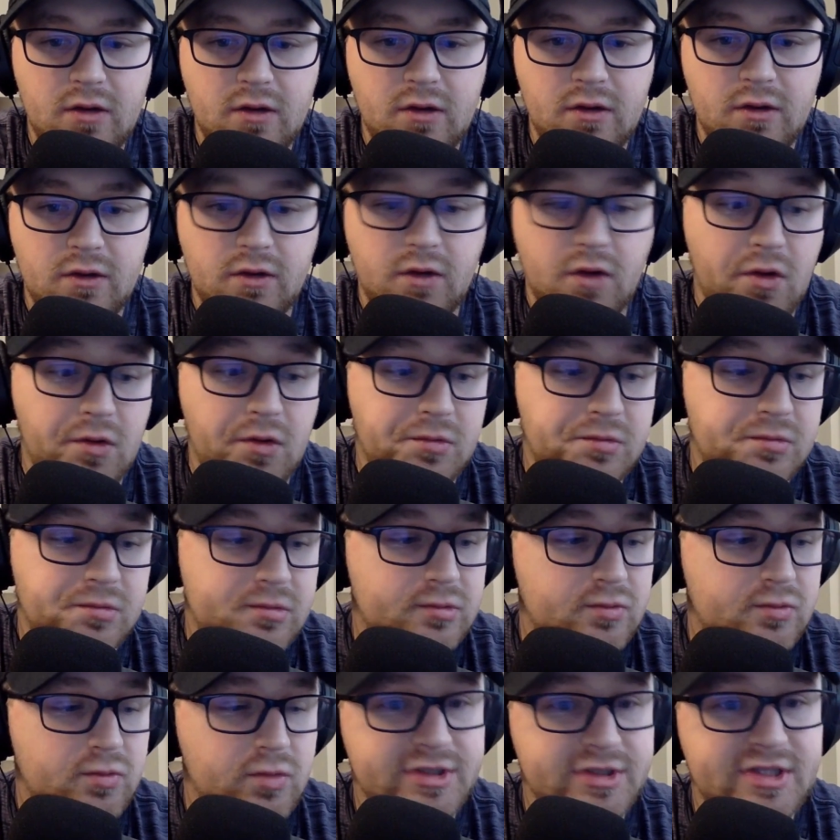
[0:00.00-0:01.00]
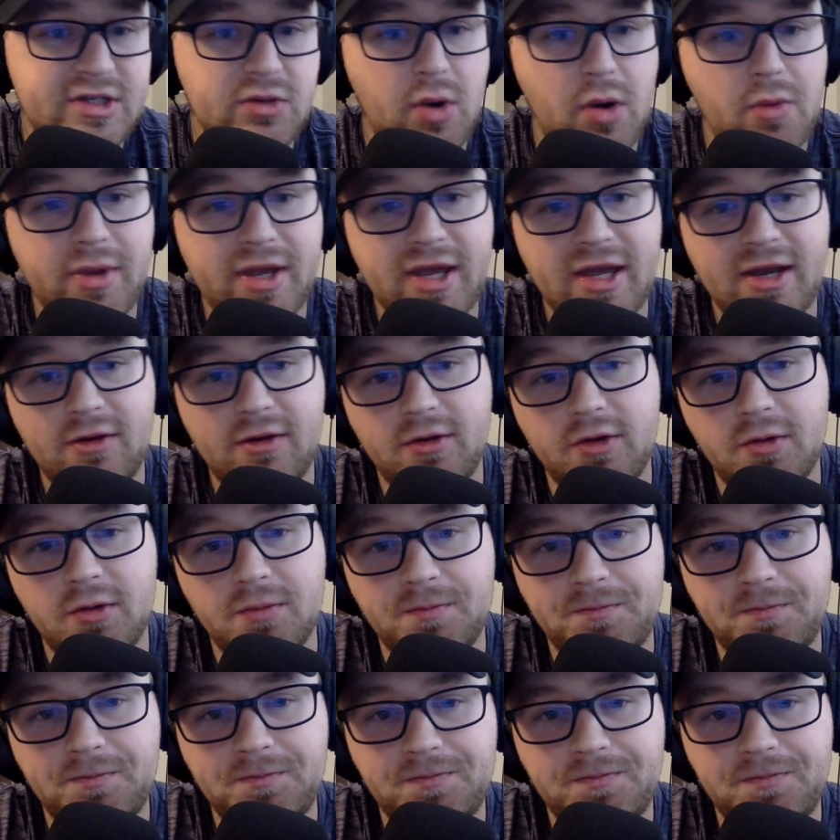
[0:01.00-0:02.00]
So we'll see what we can do
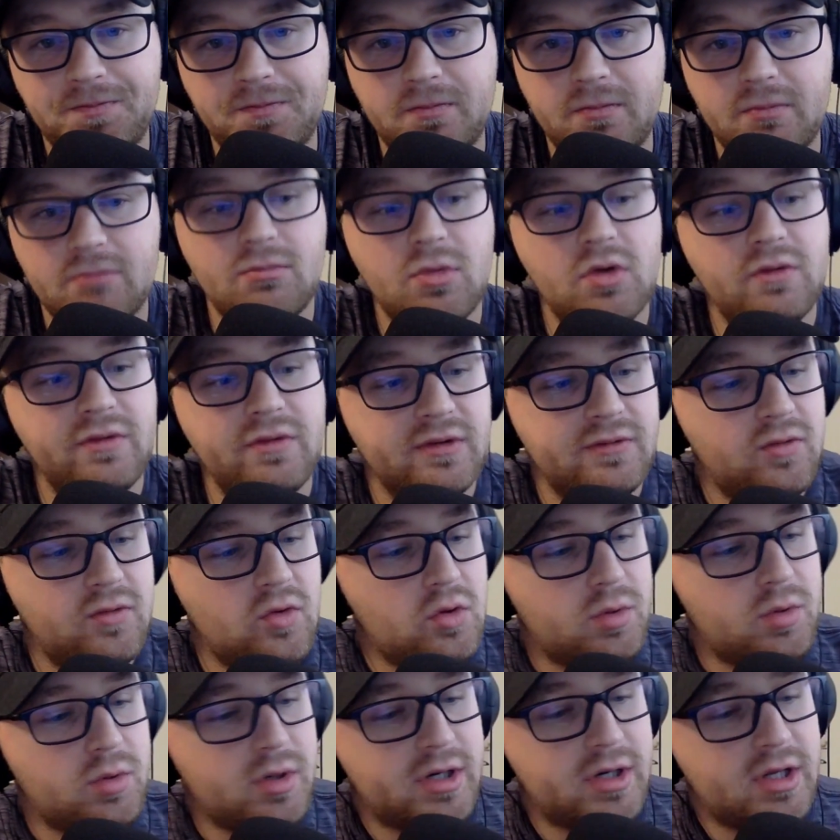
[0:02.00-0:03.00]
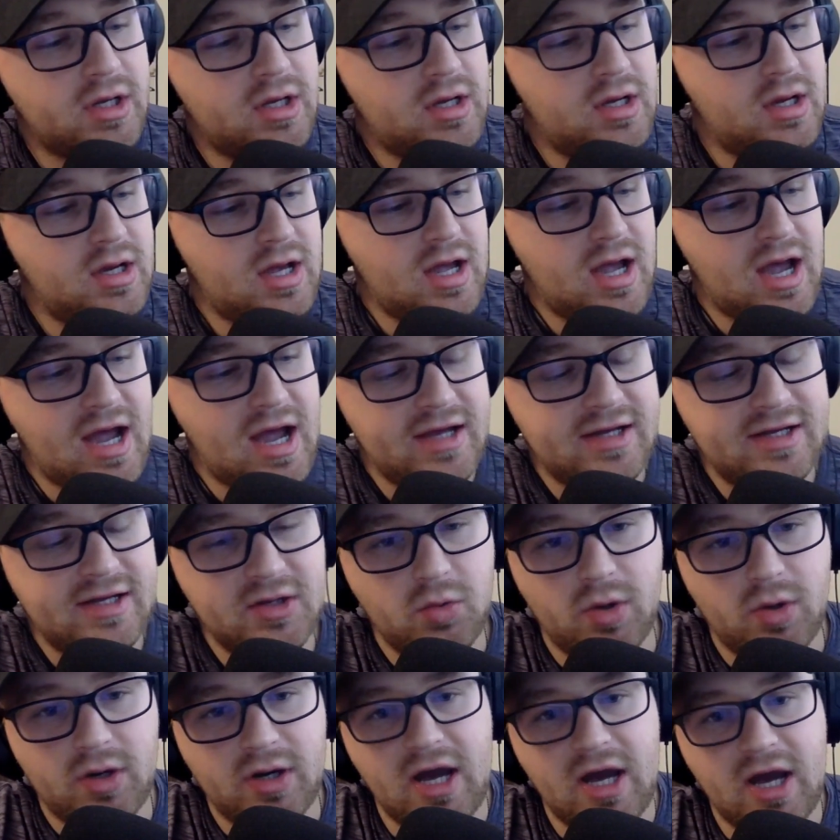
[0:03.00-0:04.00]
moving forward. I did
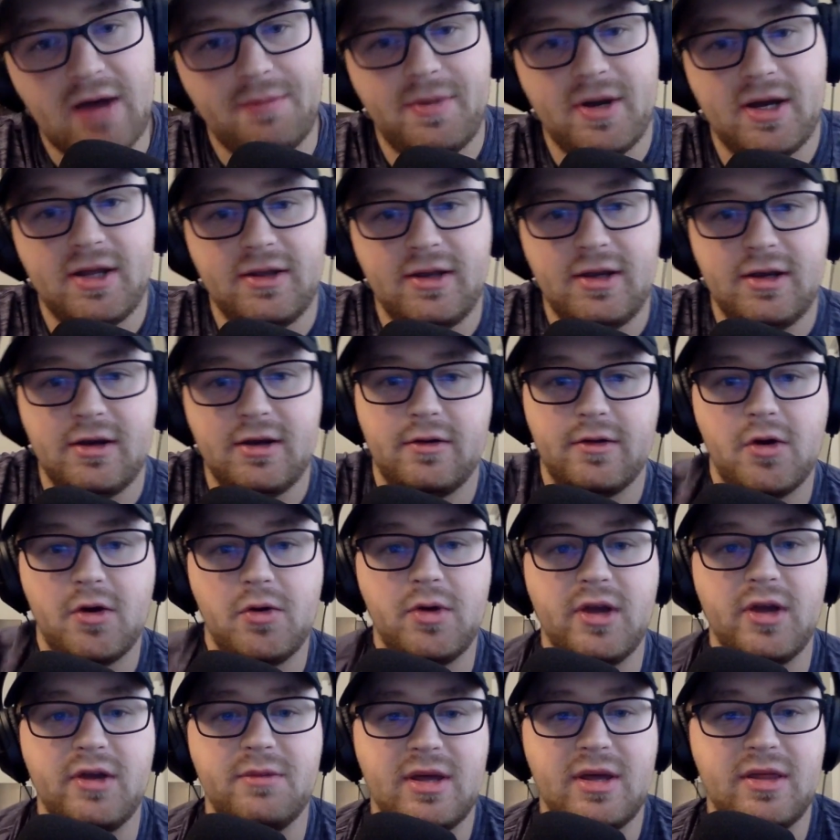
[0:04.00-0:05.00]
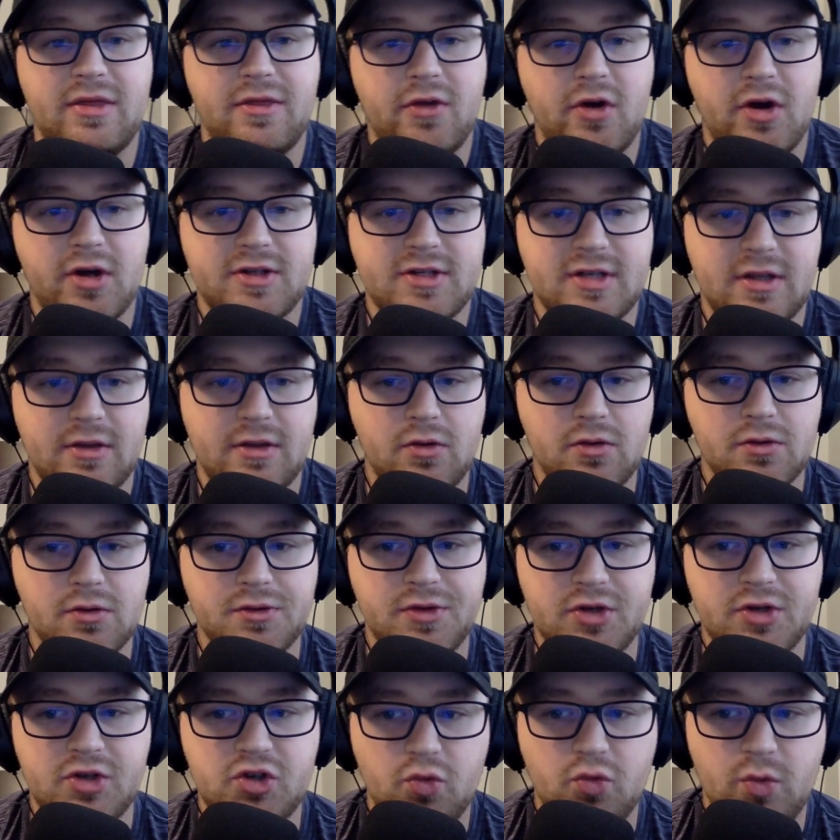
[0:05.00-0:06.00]
want to hop on here though and get my thoughts on the whole
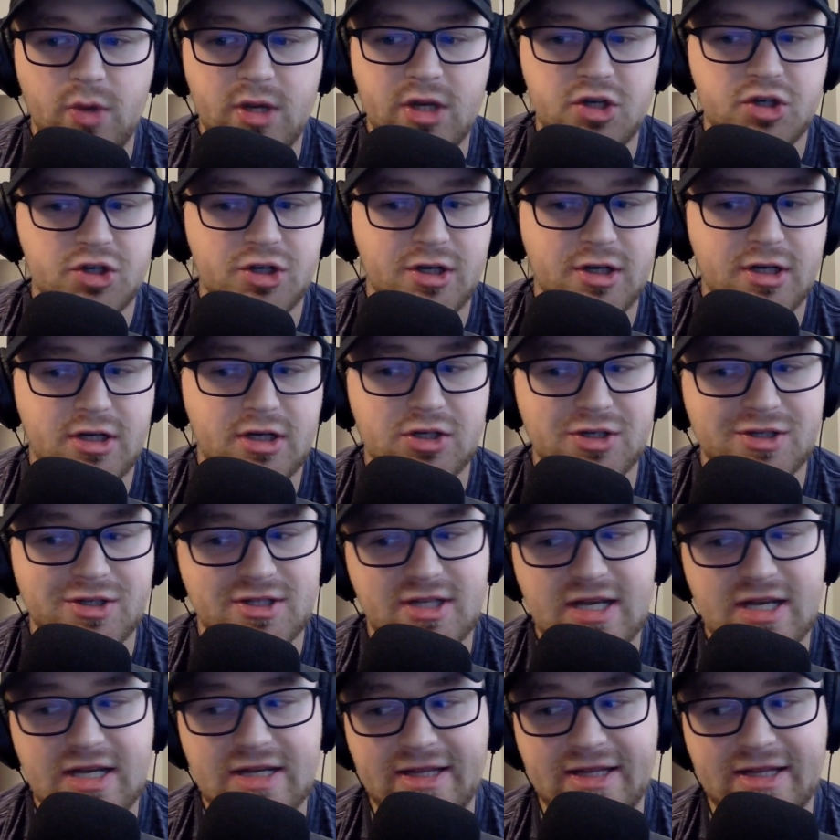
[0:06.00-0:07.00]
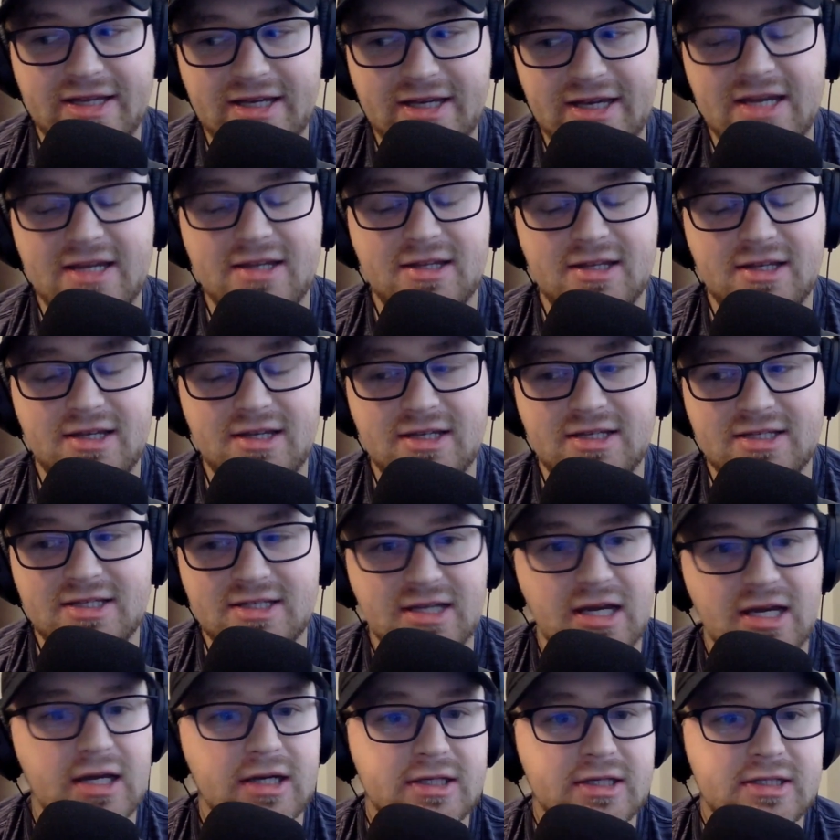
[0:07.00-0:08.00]
situation and just say, like, it
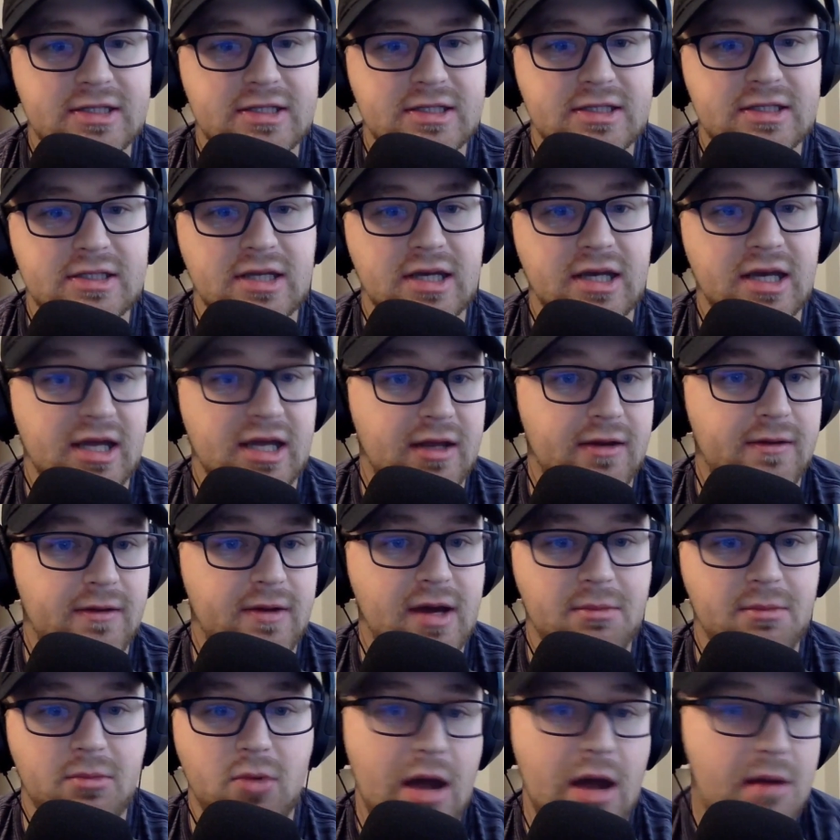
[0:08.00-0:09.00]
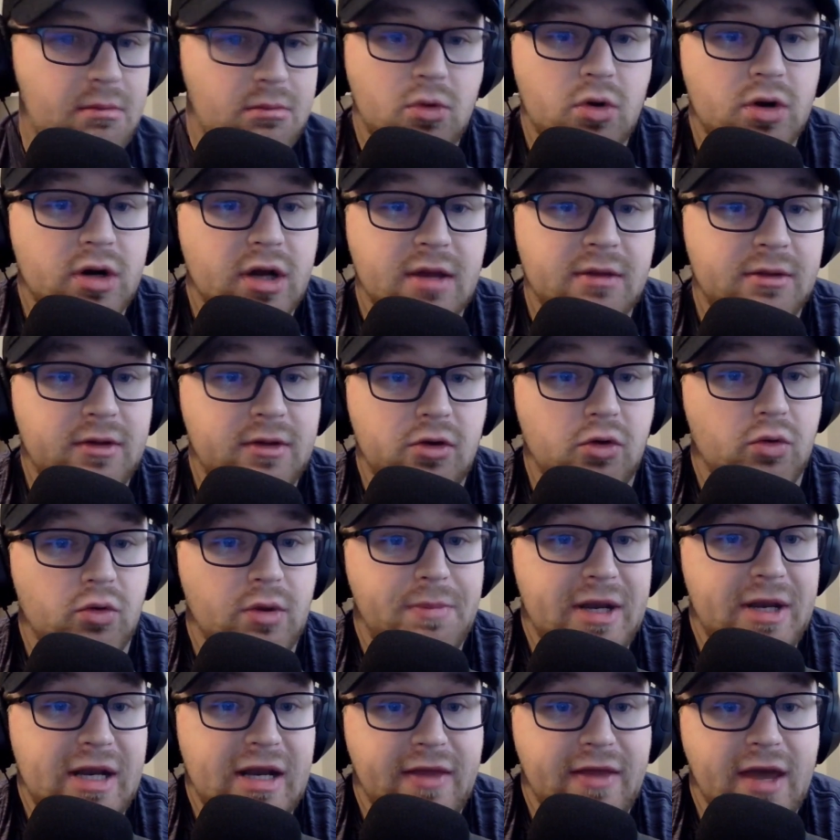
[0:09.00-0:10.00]
sucks. Again, I'm going to continue
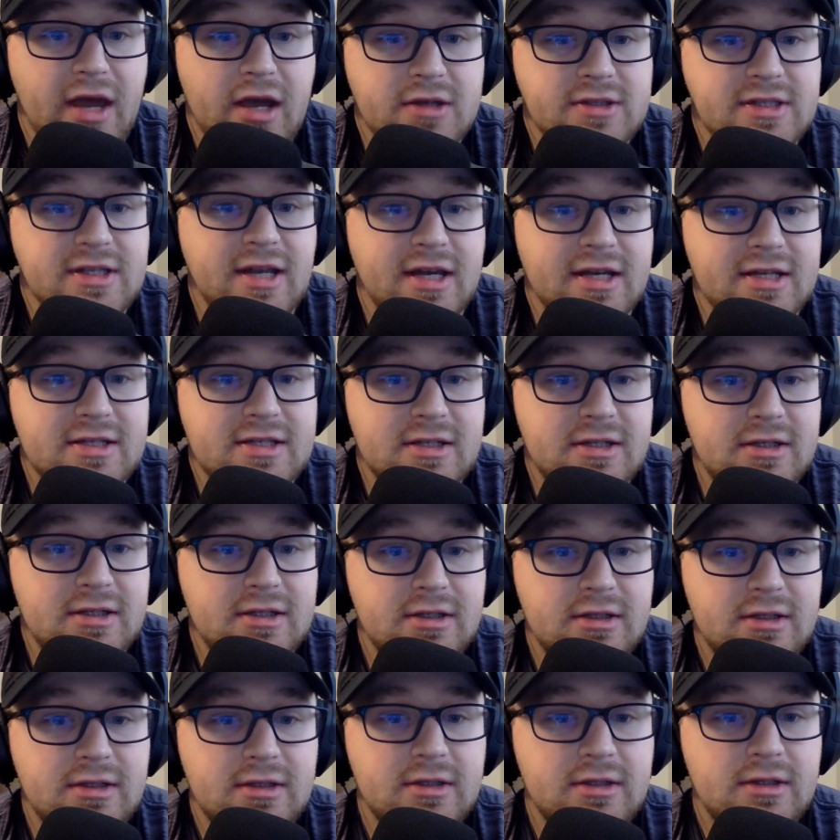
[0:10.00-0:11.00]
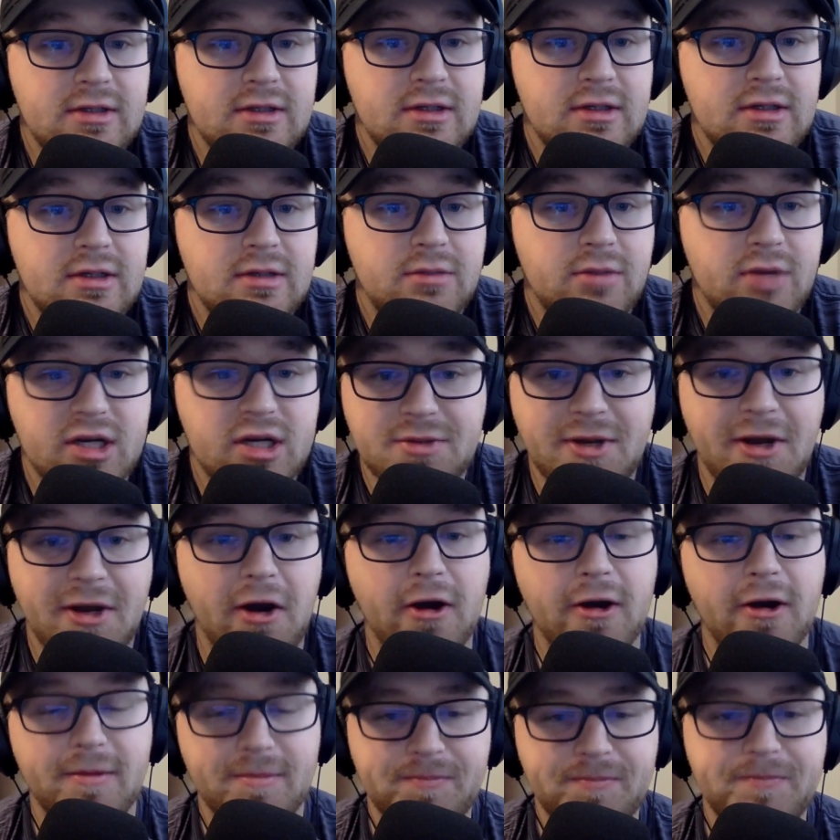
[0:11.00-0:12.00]
repeating that because it does. Breaks my
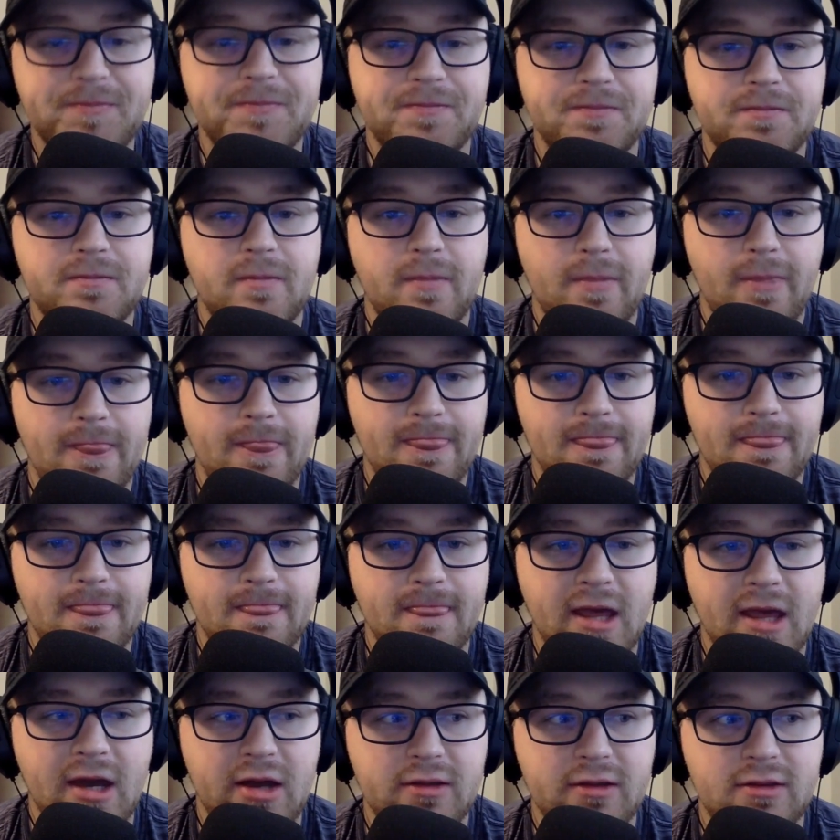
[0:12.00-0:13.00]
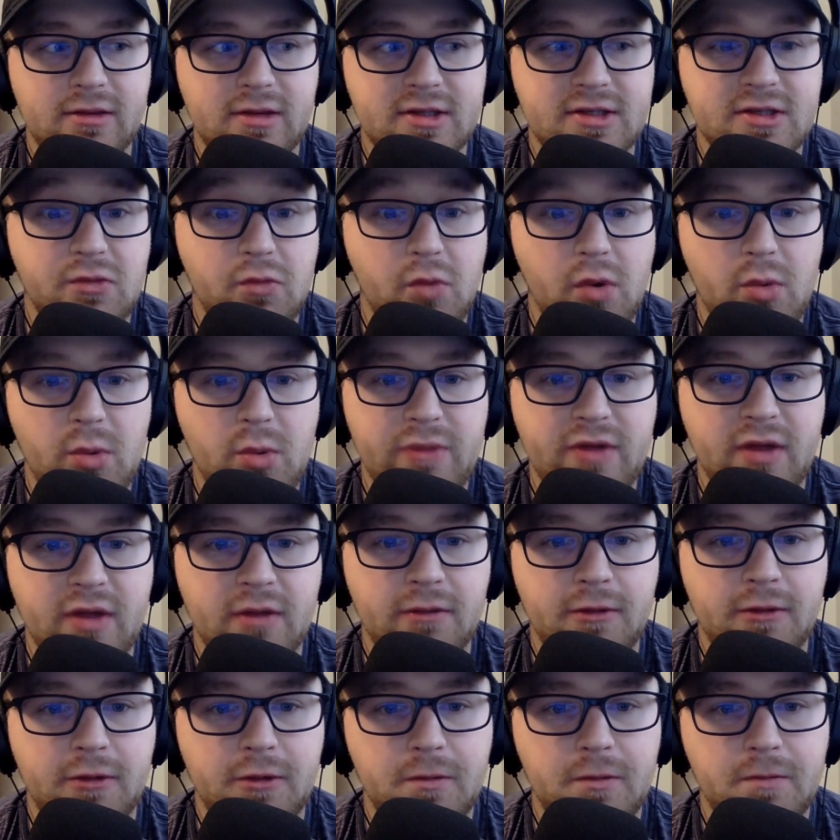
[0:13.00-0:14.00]
heart that this is what we've
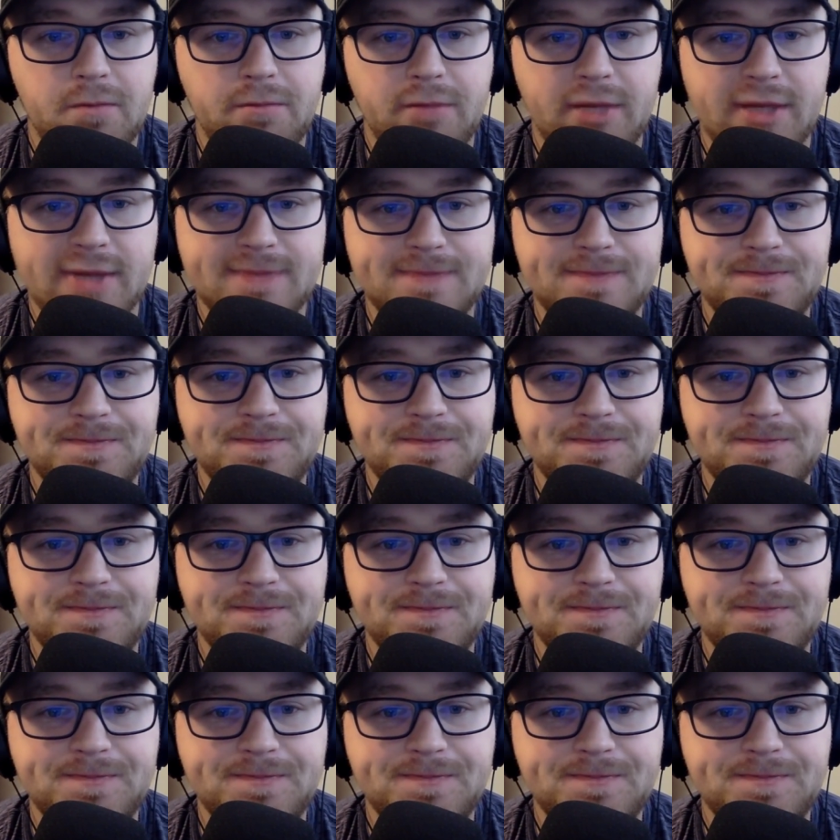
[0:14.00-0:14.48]
come to, but